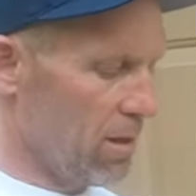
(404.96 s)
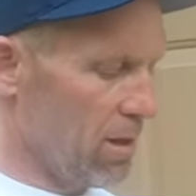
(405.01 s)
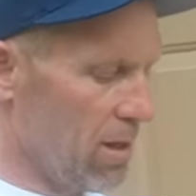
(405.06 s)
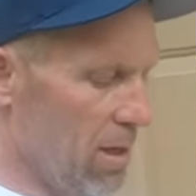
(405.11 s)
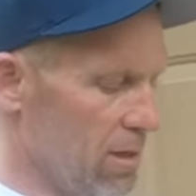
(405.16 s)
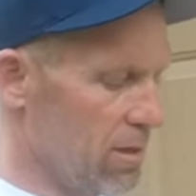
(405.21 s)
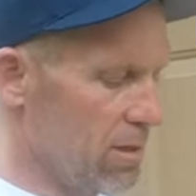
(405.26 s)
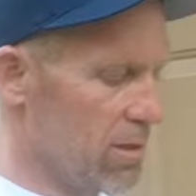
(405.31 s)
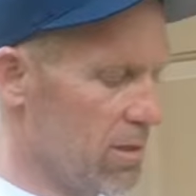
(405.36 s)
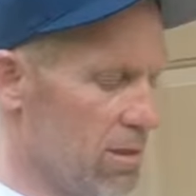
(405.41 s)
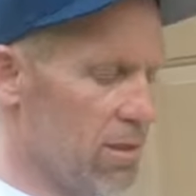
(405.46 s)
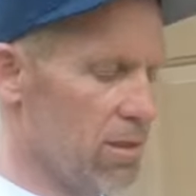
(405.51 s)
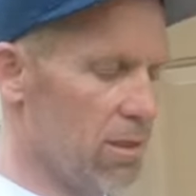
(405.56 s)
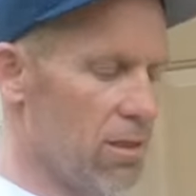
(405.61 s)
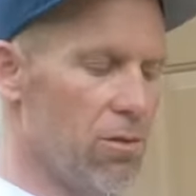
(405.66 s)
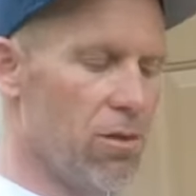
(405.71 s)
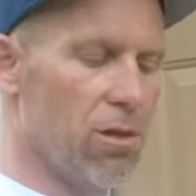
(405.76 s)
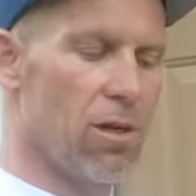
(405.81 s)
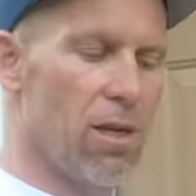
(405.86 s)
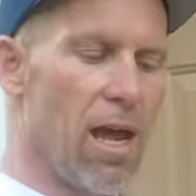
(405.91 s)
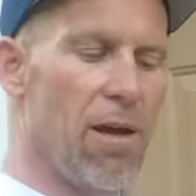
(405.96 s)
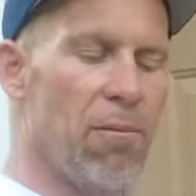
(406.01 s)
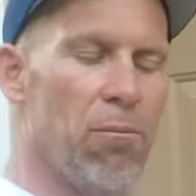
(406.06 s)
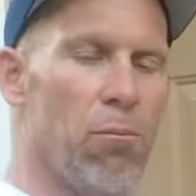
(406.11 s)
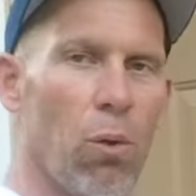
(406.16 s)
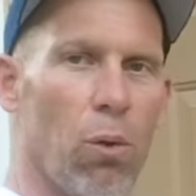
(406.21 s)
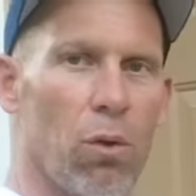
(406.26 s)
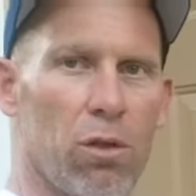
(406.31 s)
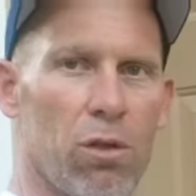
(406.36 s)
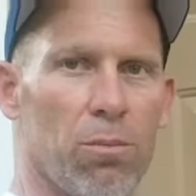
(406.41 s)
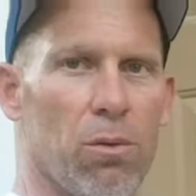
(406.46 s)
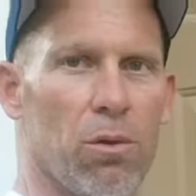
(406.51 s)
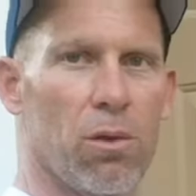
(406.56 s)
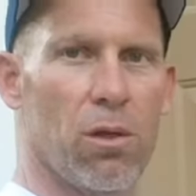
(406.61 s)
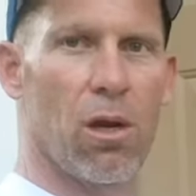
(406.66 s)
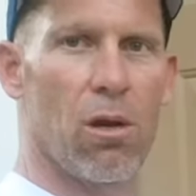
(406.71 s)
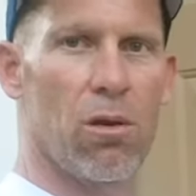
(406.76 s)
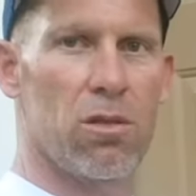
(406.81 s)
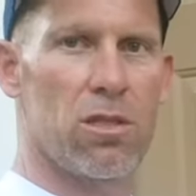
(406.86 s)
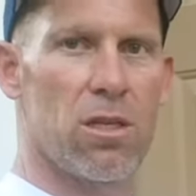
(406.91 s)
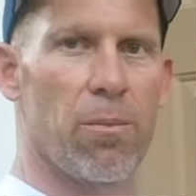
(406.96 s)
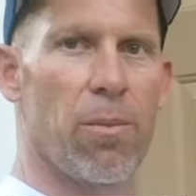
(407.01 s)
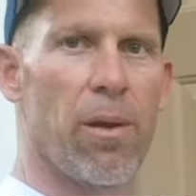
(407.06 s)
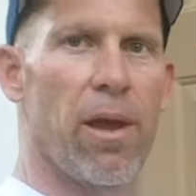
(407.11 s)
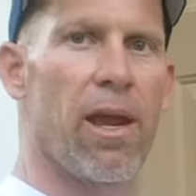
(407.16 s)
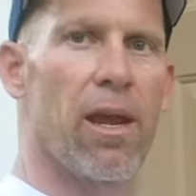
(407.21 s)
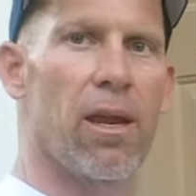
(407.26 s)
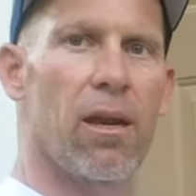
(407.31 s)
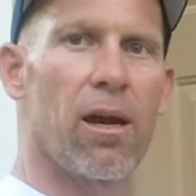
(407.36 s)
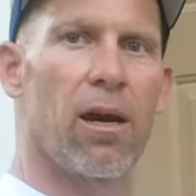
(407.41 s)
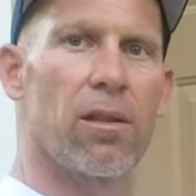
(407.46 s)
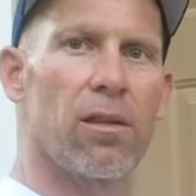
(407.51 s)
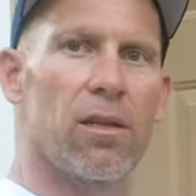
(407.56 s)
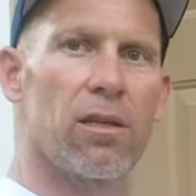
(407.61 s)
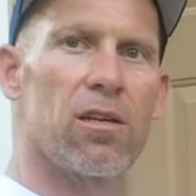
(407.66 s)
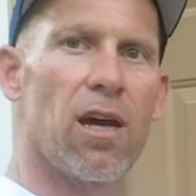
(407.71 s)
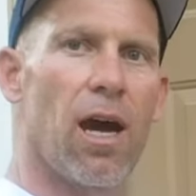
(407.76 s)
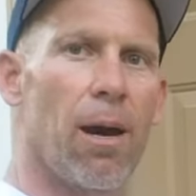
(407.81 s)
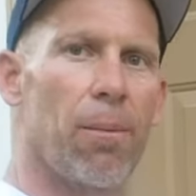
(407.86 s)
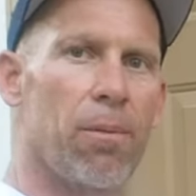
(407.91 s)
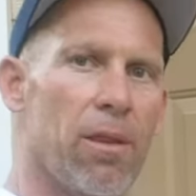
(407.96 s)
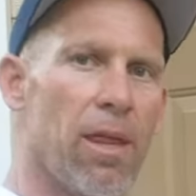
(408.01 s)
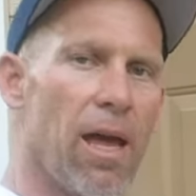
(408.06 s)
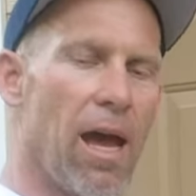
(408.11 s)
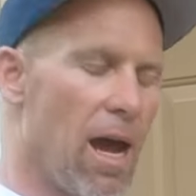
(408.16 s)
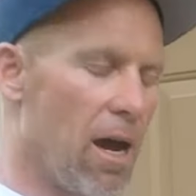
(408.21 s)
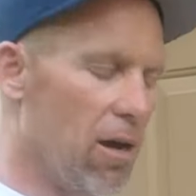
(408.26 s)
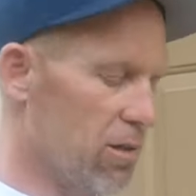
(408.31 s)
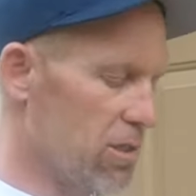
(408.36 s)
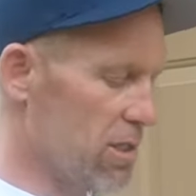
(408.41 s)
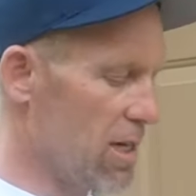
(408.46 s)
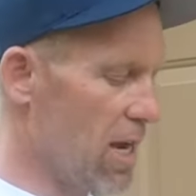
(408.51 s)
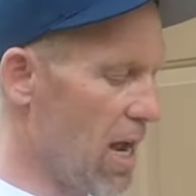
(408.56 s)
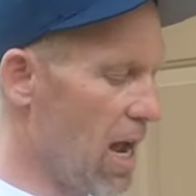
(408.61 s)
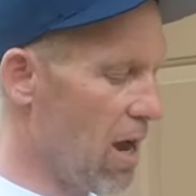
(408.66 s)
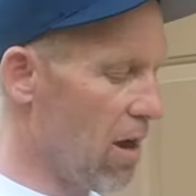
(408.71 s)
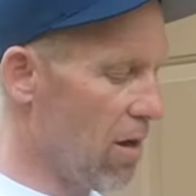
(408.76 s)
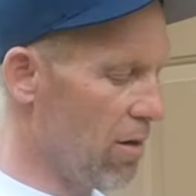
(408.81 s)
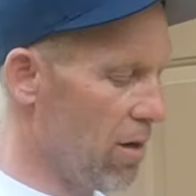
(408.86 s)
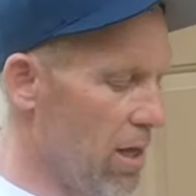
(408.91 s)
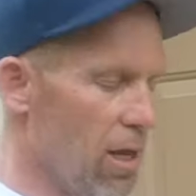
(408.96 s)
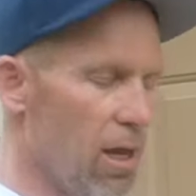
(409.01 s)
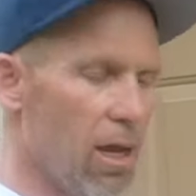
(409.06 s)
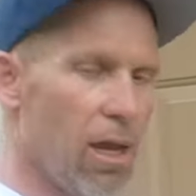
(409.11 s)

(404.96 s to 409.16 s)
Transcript: there's you could have multiple coats of paint on the top of the house now